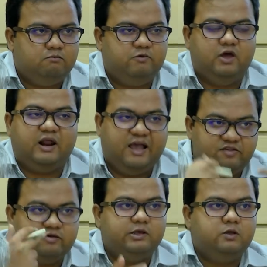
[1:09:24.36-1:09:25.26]
we are
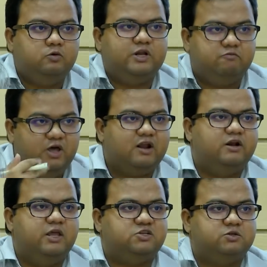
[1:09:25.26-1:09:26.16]
answering you that we are a
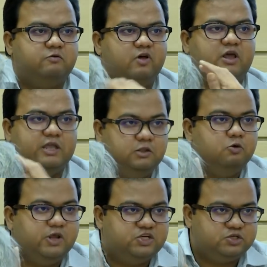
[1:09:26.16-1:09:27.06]
nation, we are a
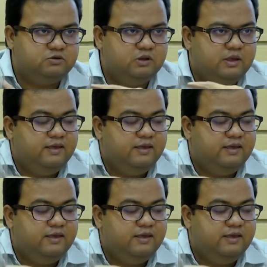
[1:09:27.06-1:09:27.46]
Hindu nation.